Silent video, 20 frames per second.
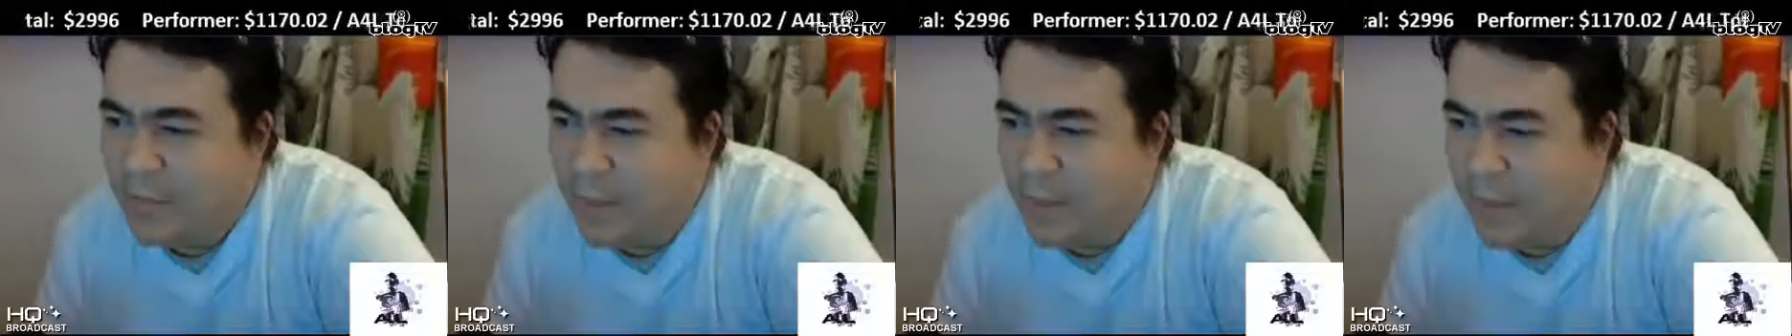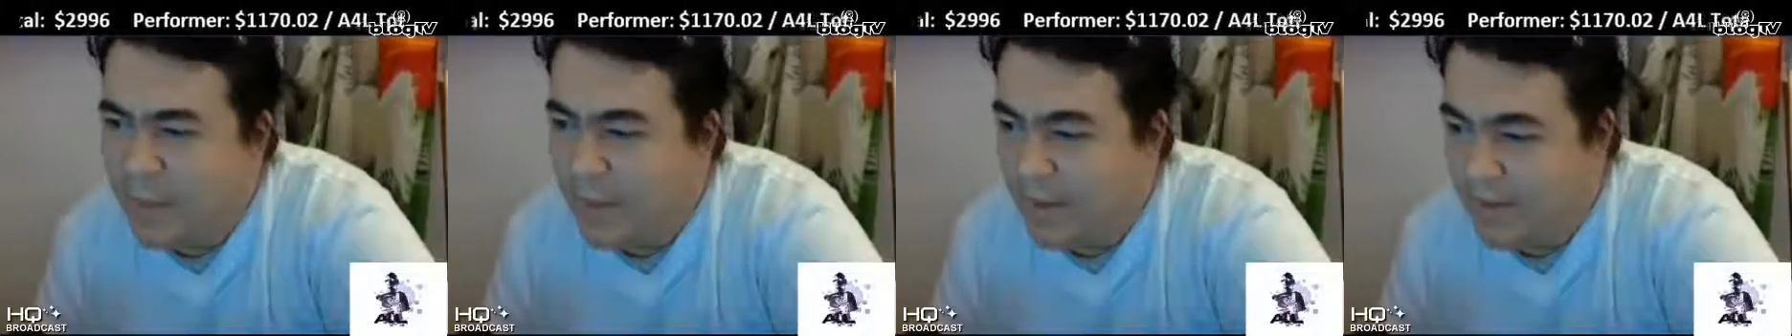
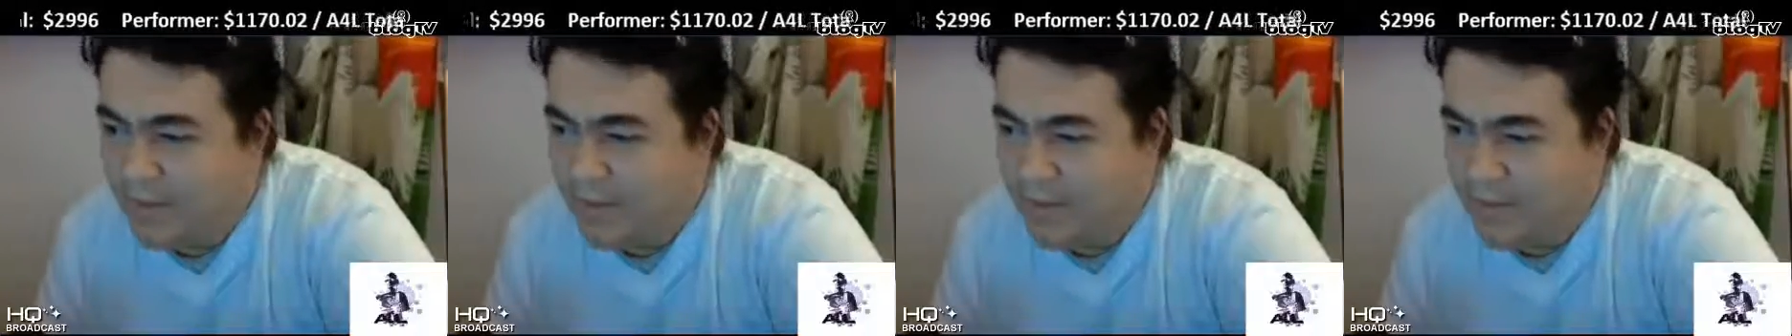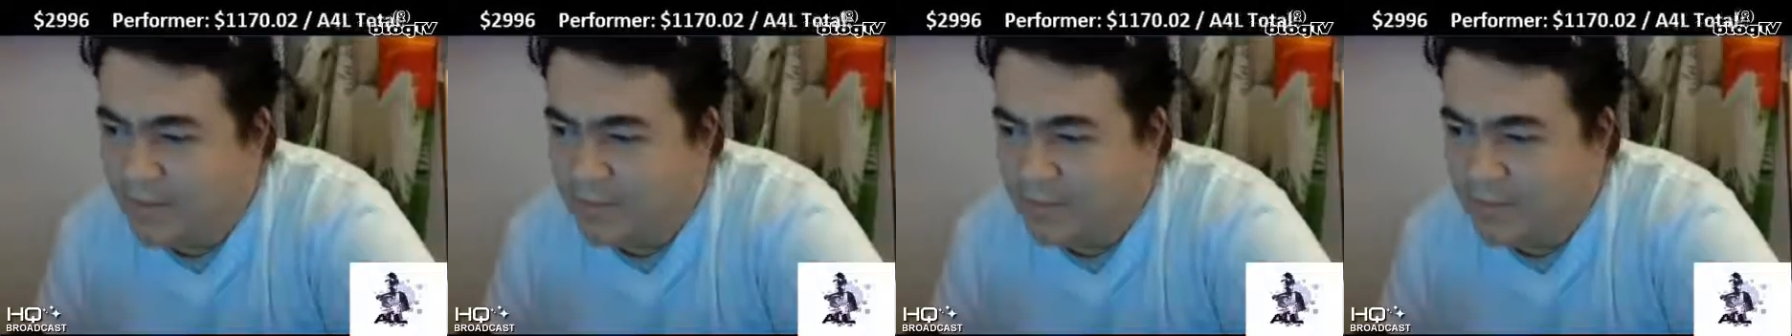
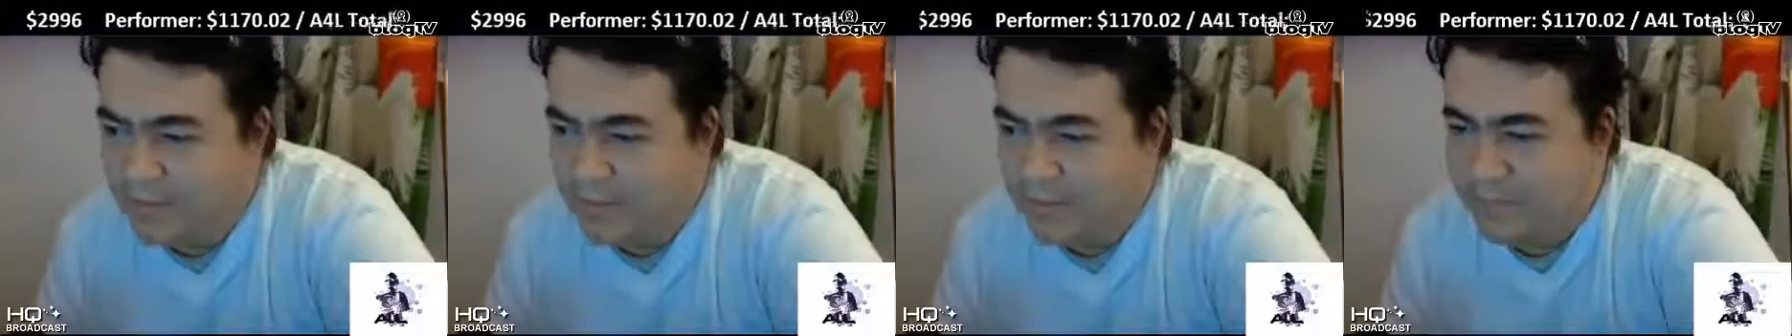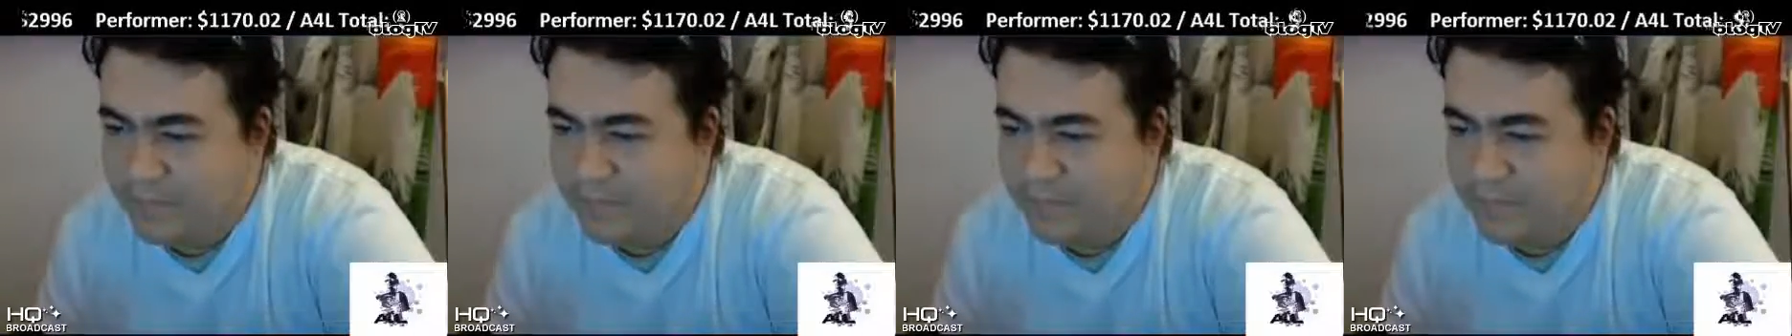But
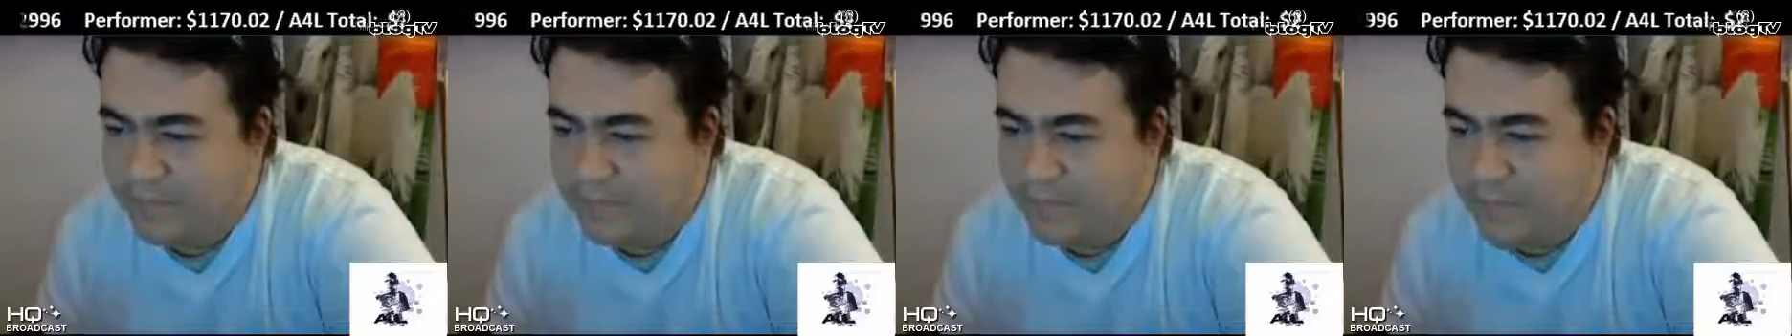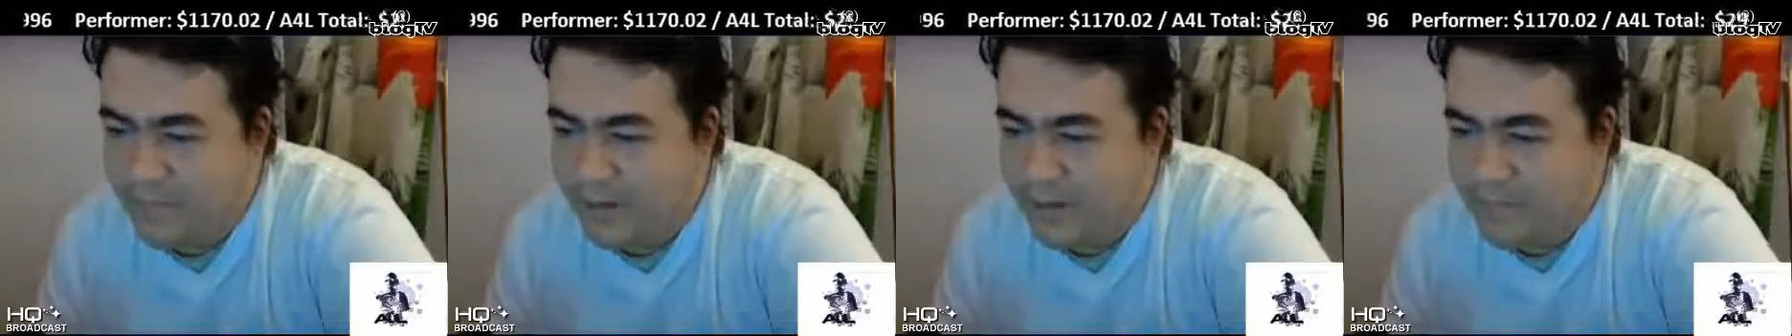
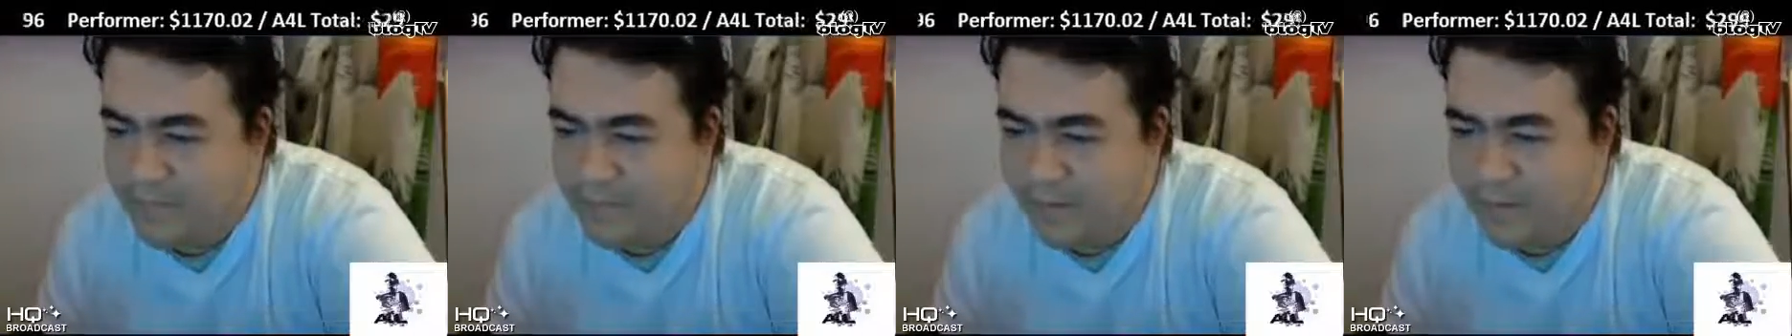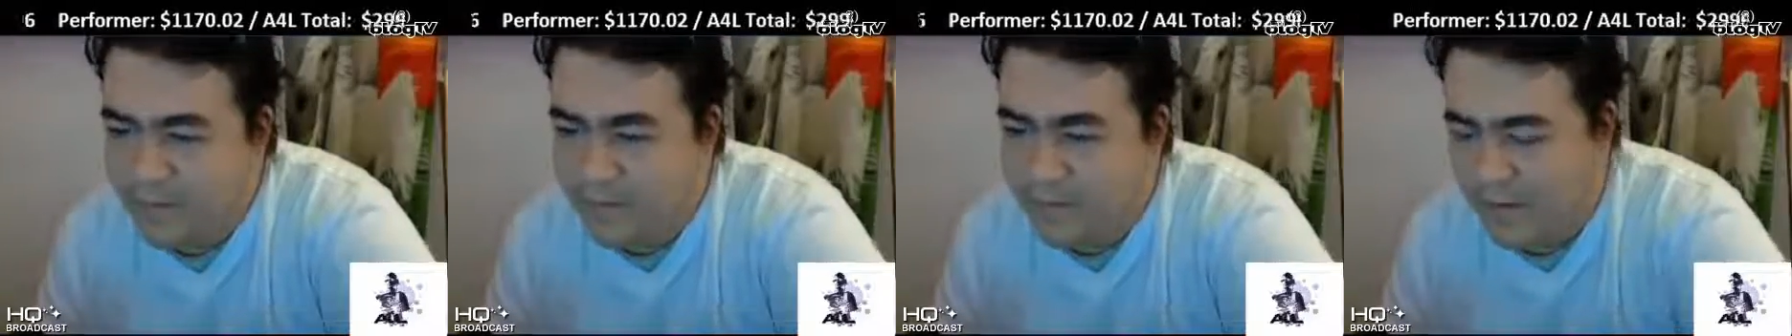
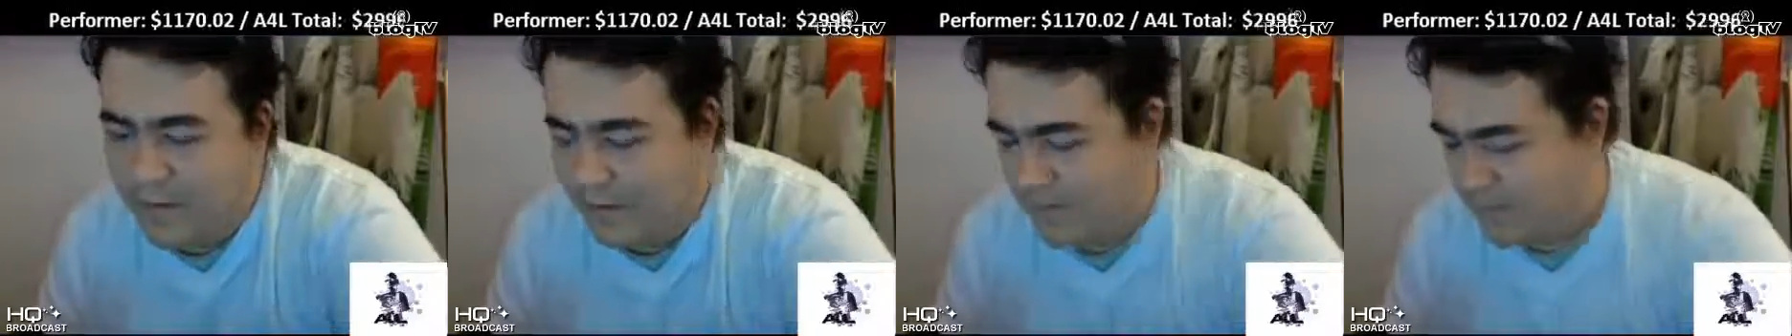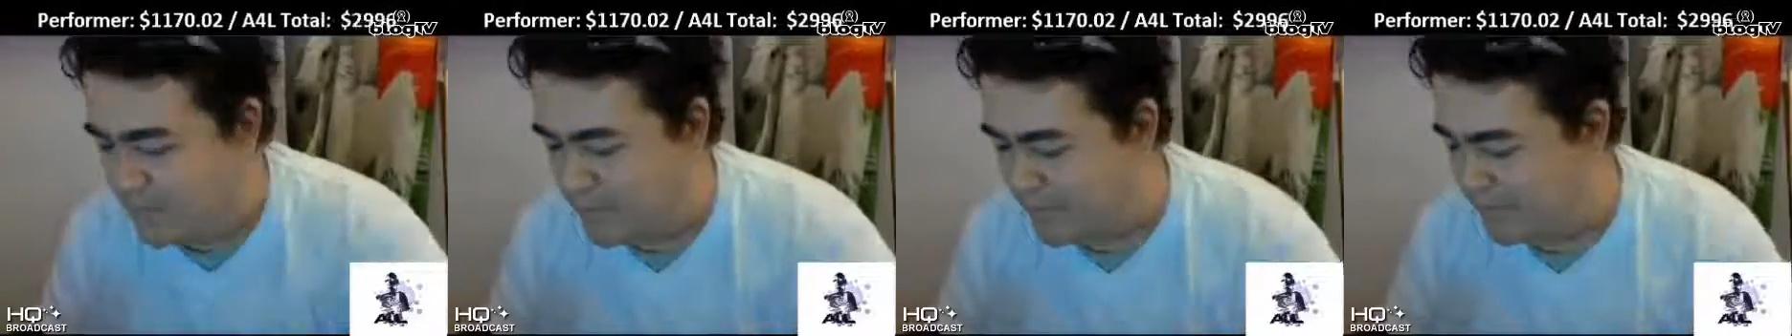as long
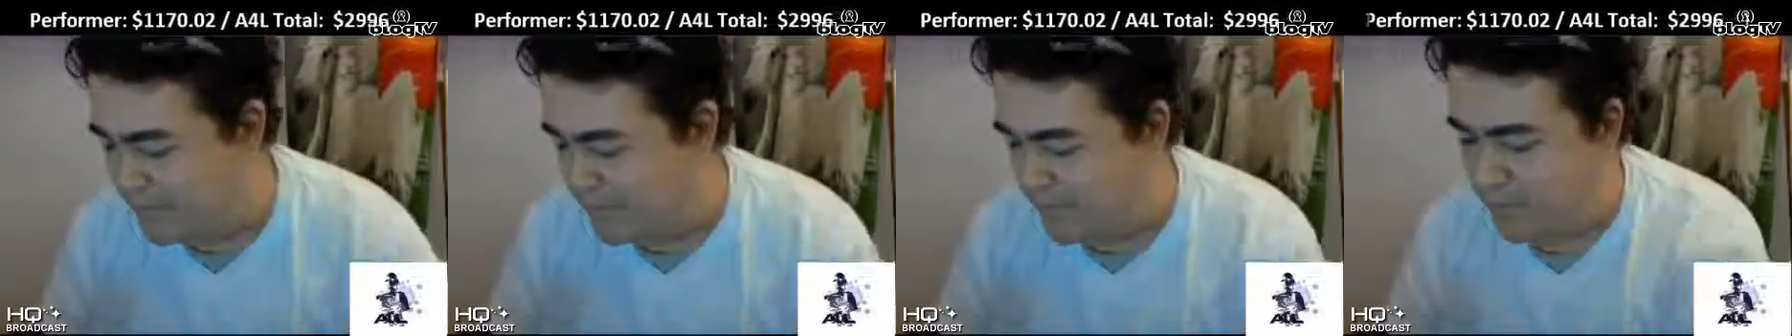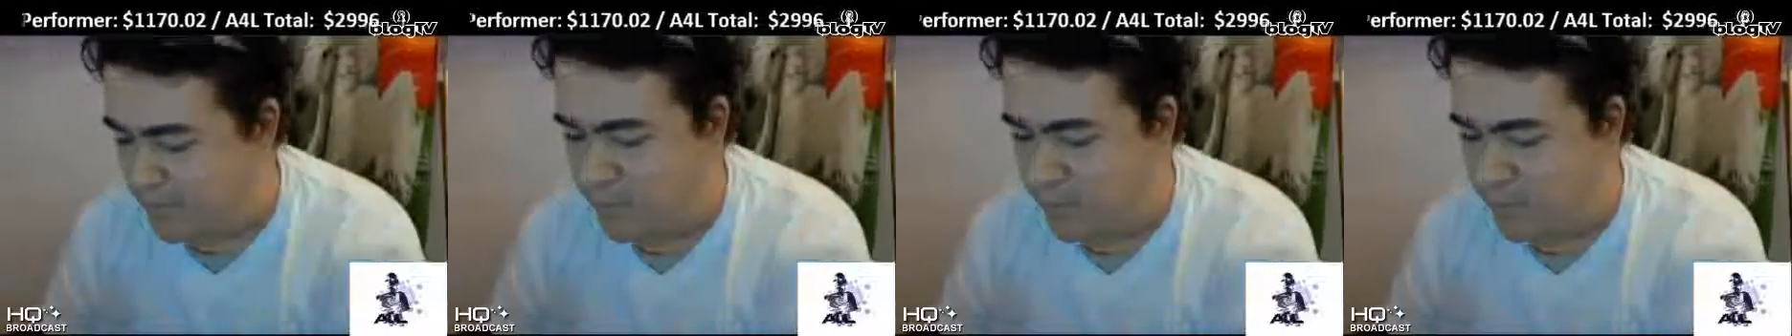as